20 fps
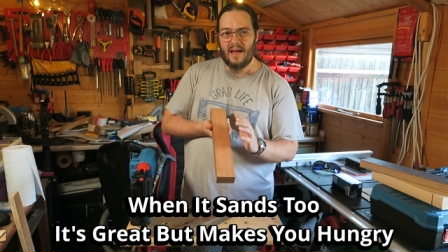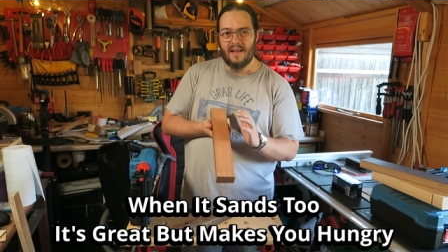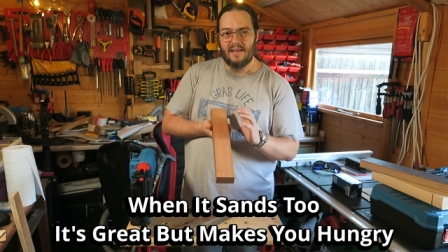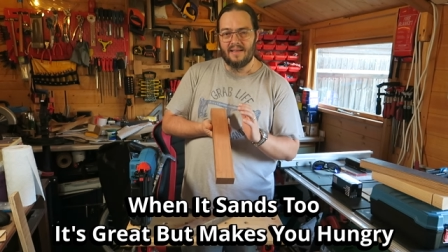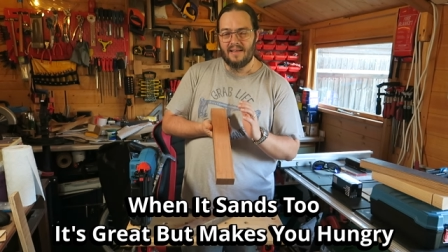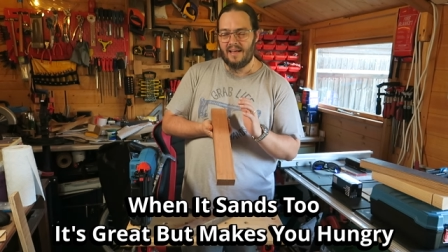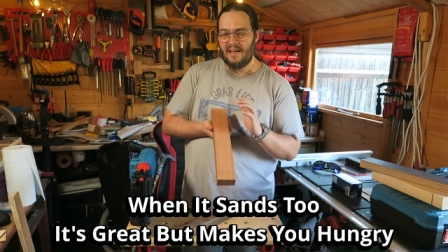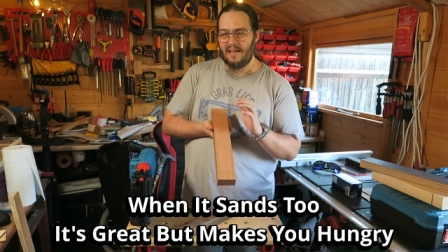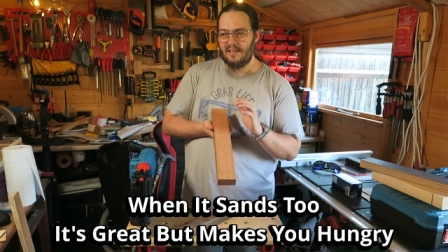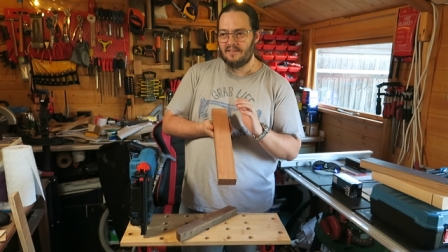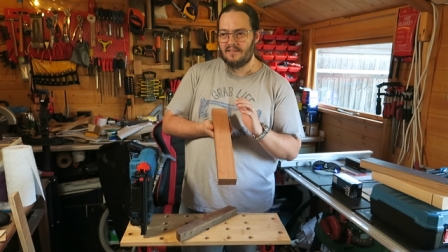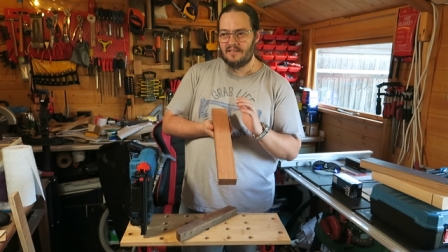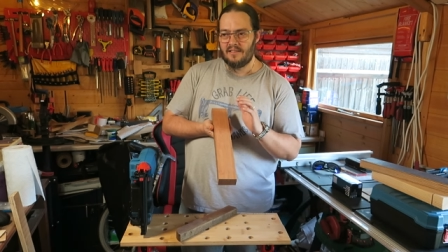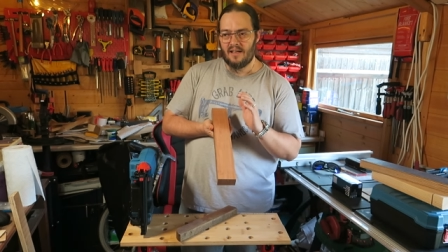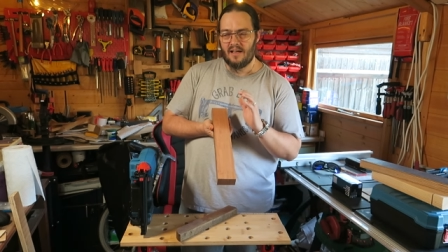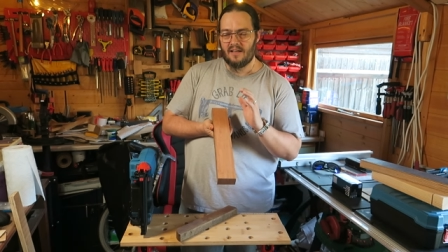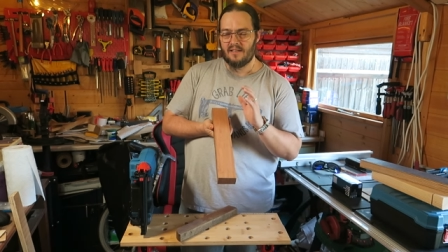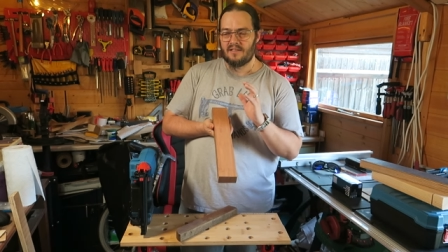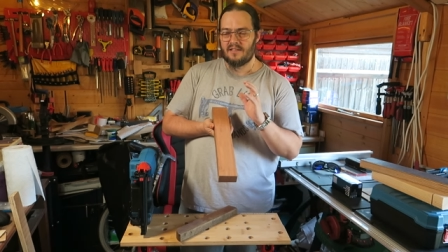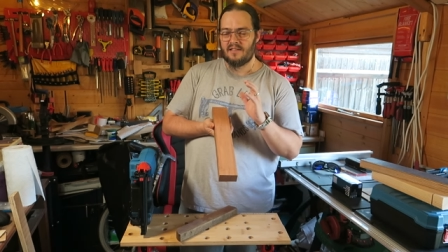and it is
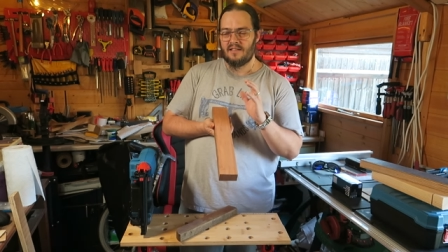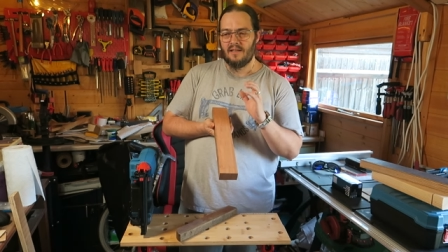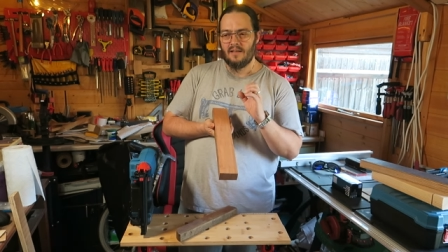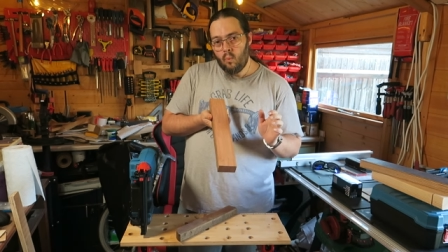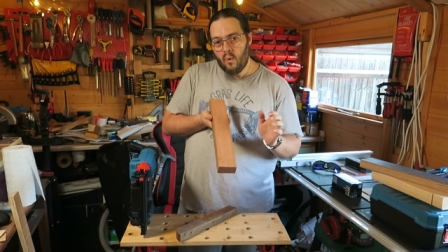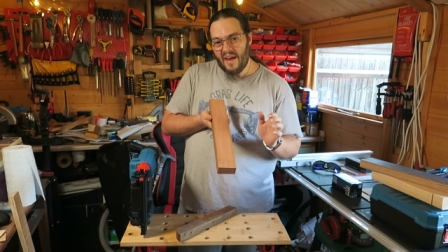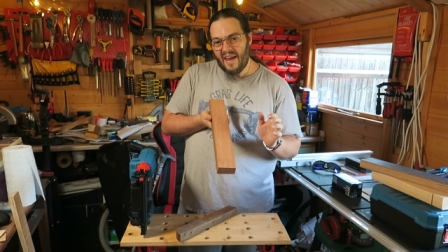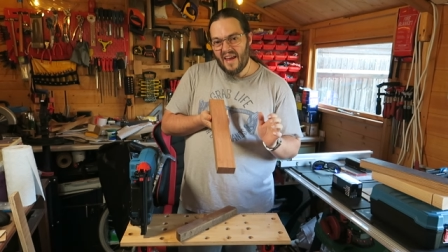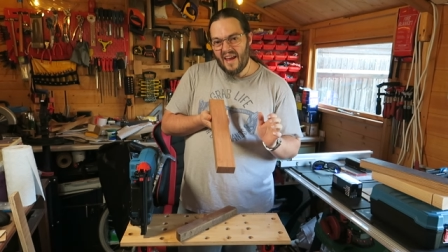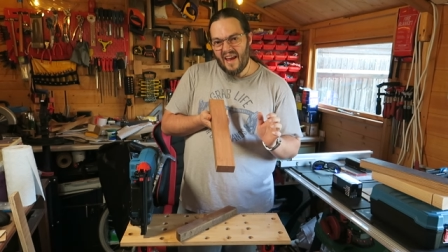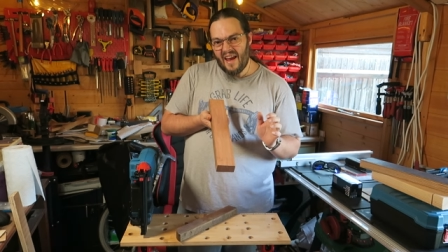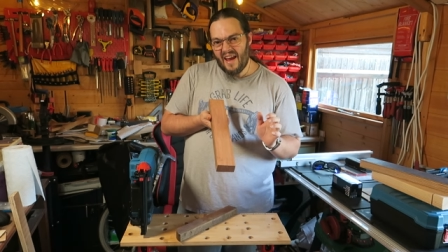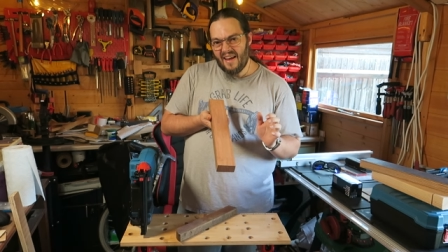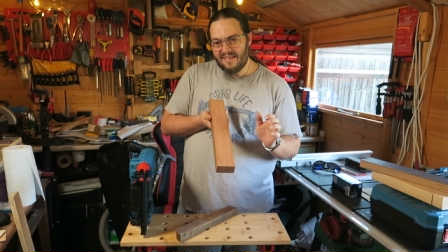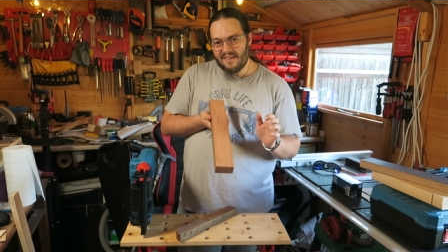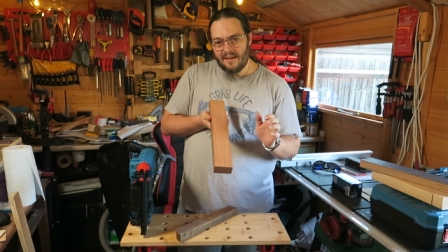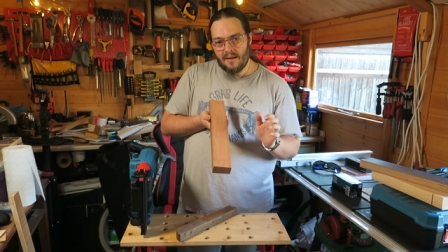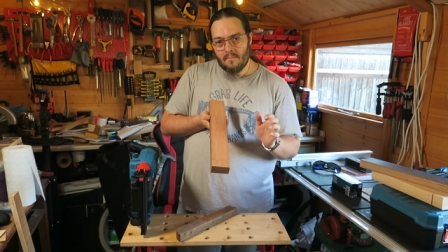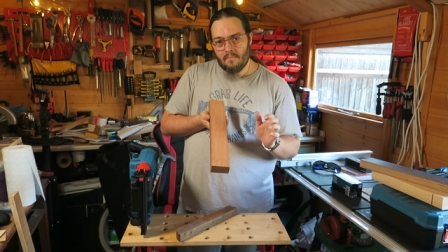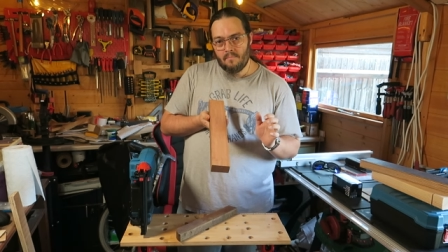just
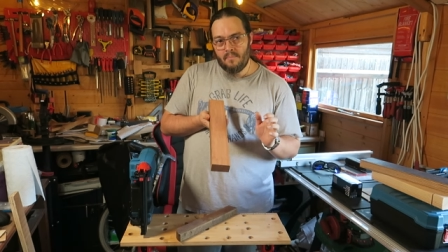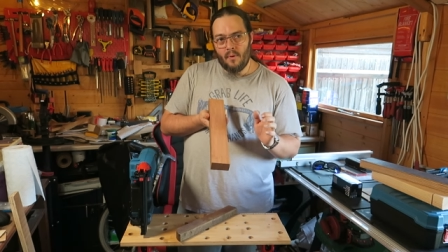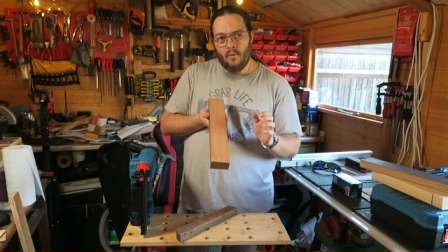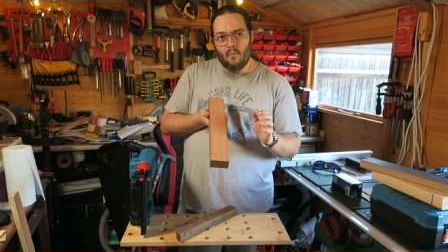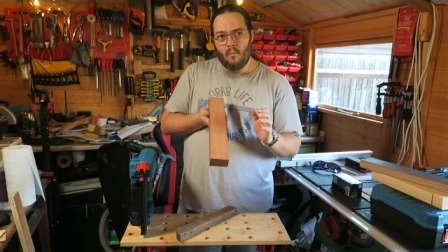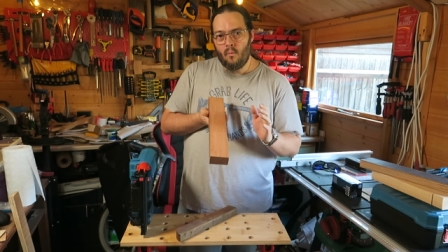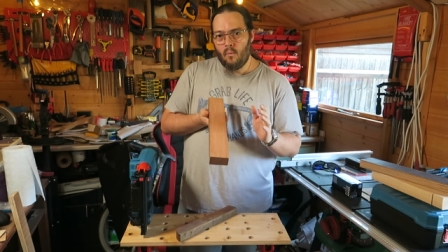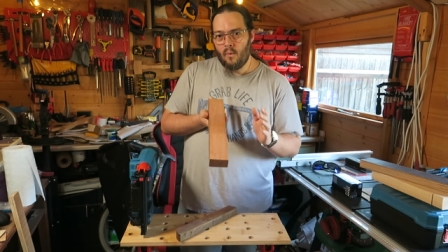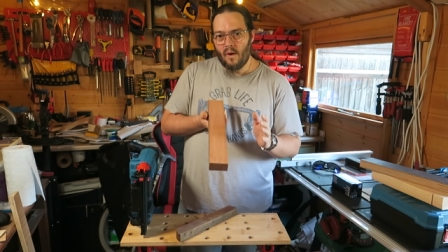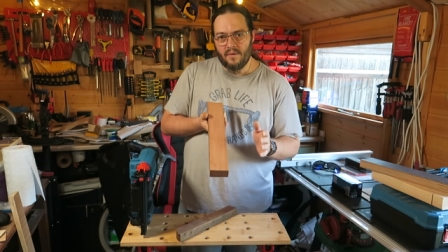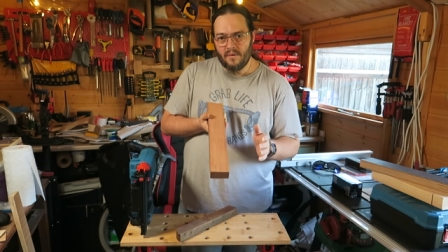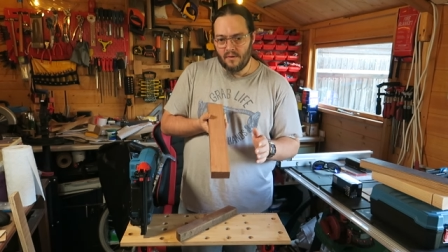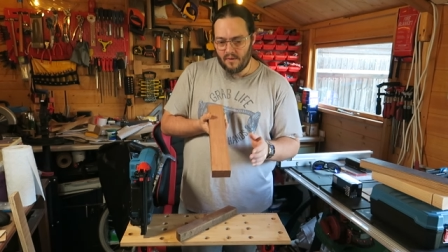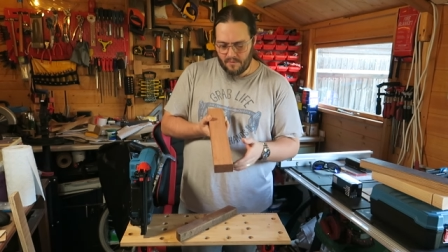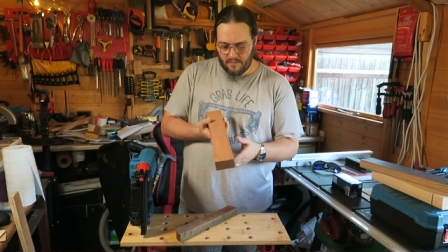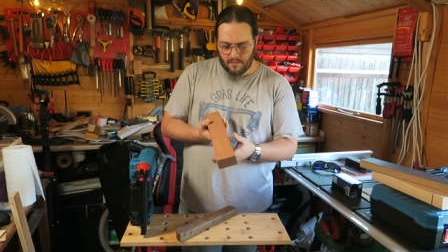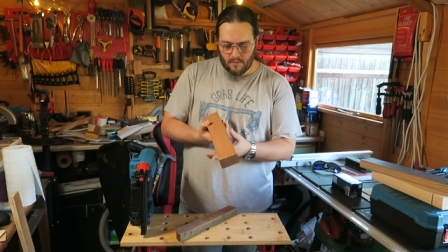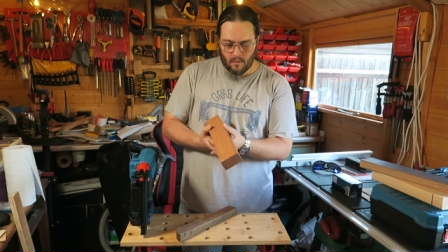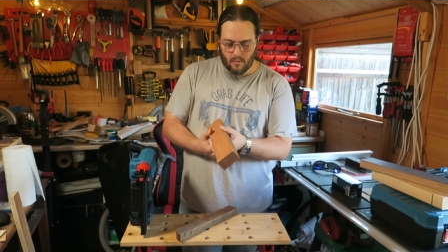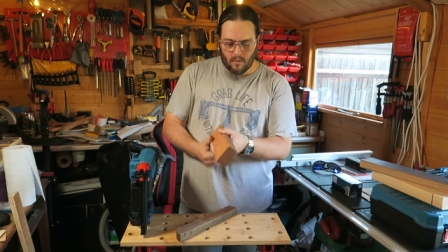weird but
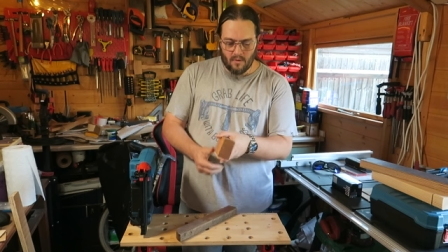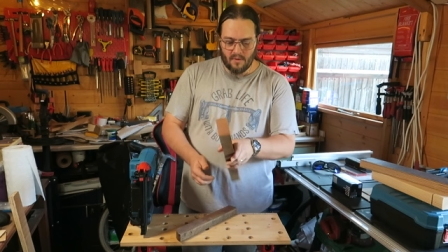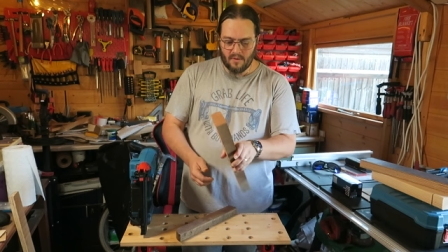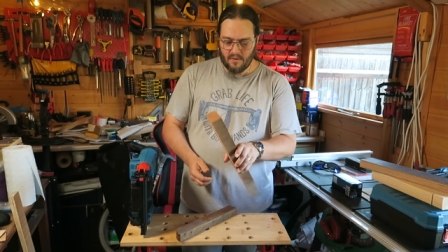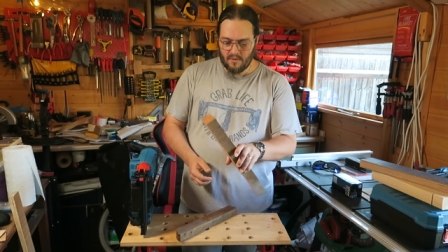wonderful.